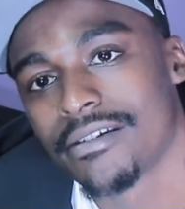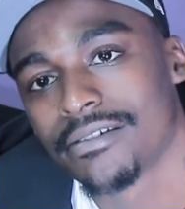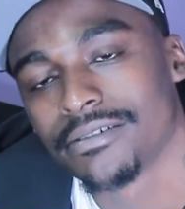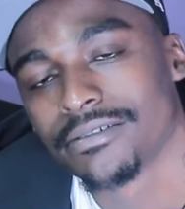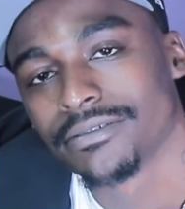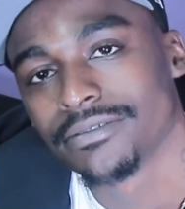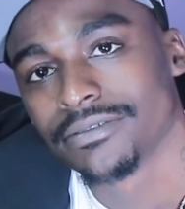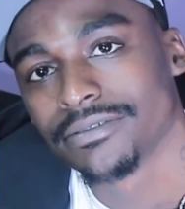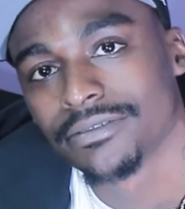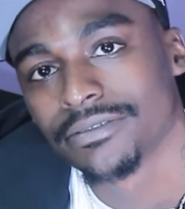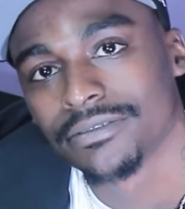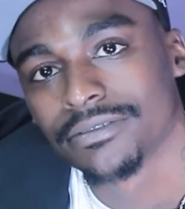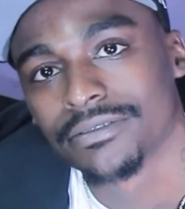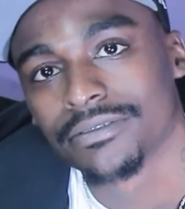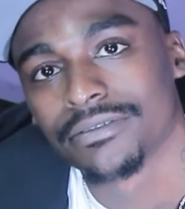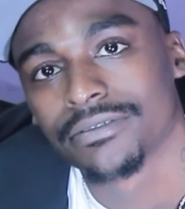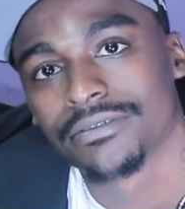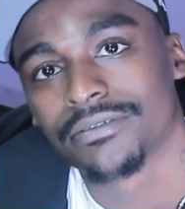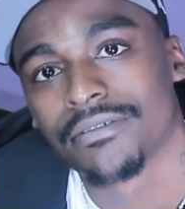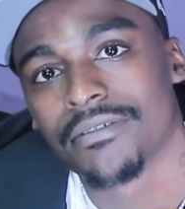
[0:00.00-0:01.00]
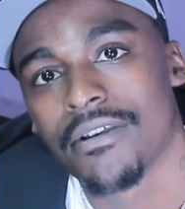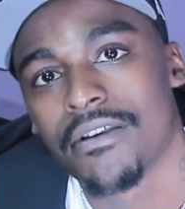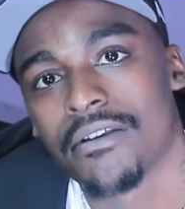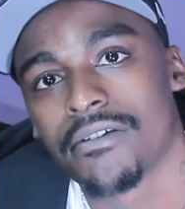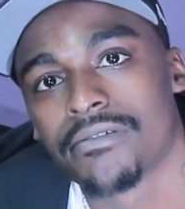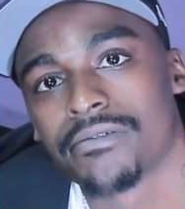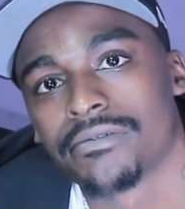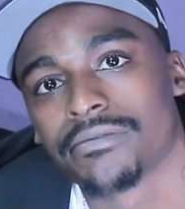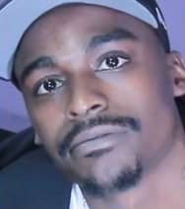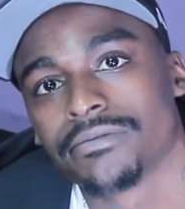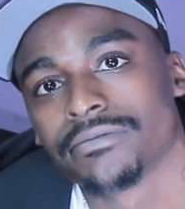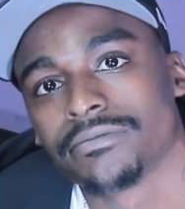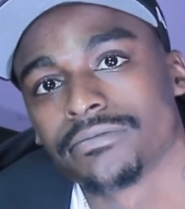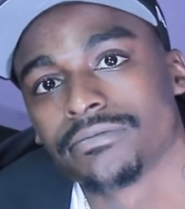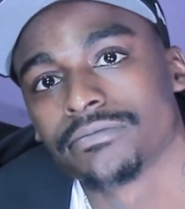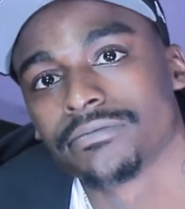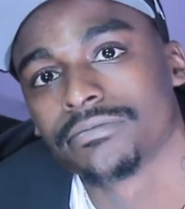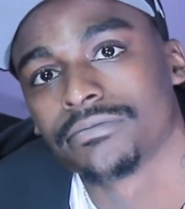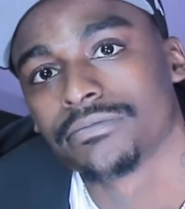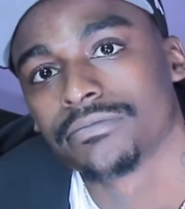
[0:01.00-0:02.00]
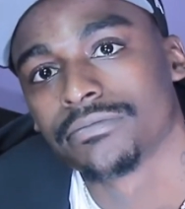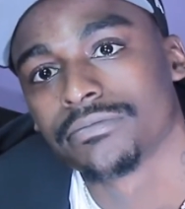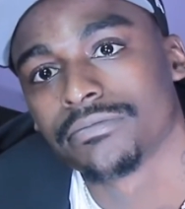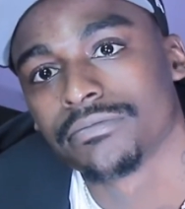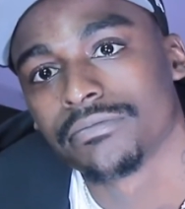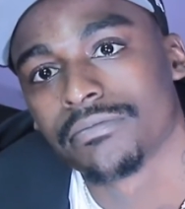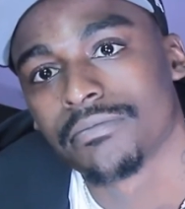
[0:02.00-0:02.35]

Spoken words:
Let's talk about the sound of the city.